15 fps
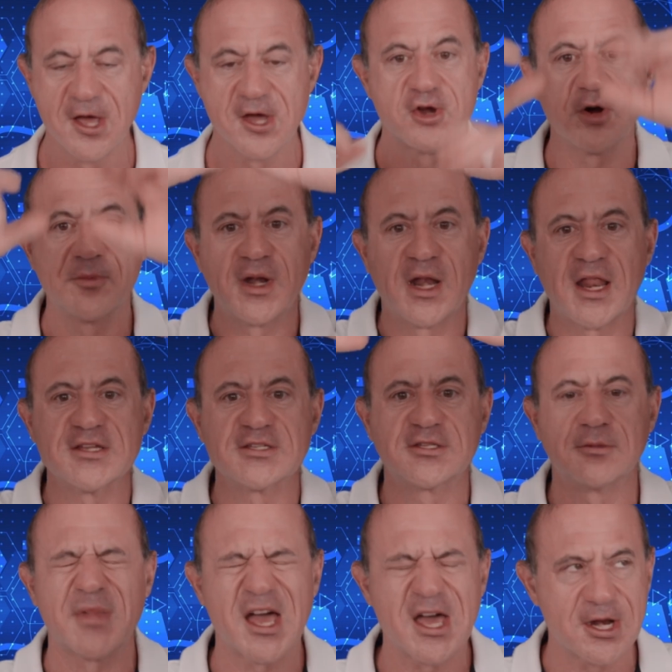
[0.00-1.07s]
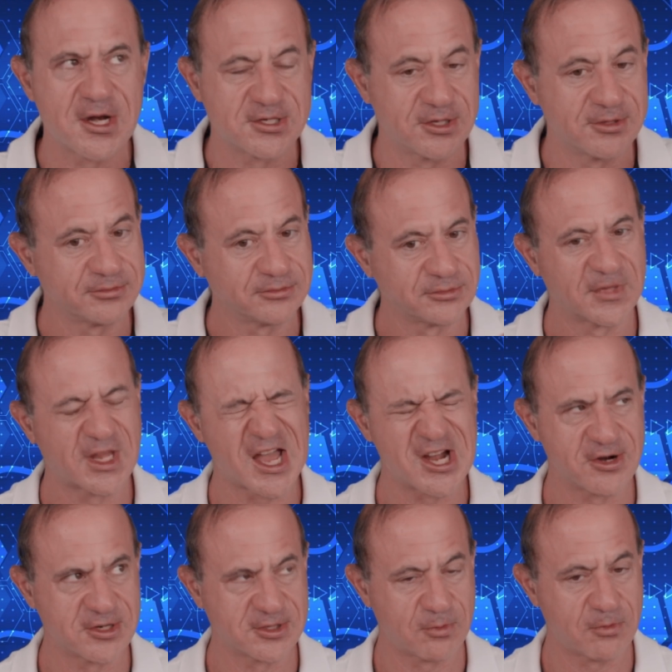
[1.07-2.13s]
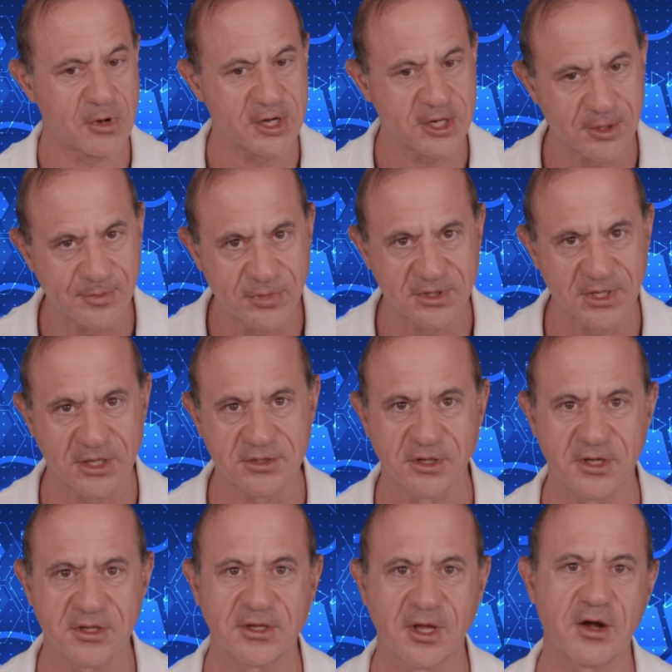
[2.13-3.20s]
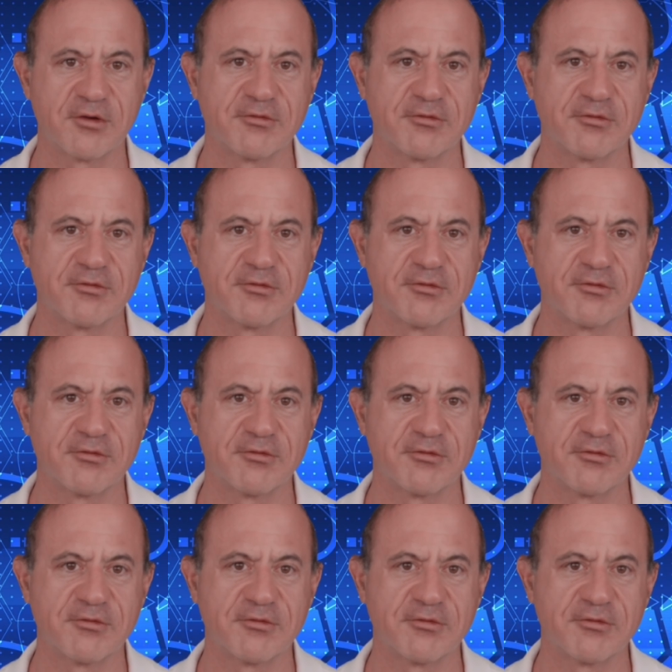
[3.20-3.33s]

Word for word: Kubernetes is the manager. Docker is one of the potential container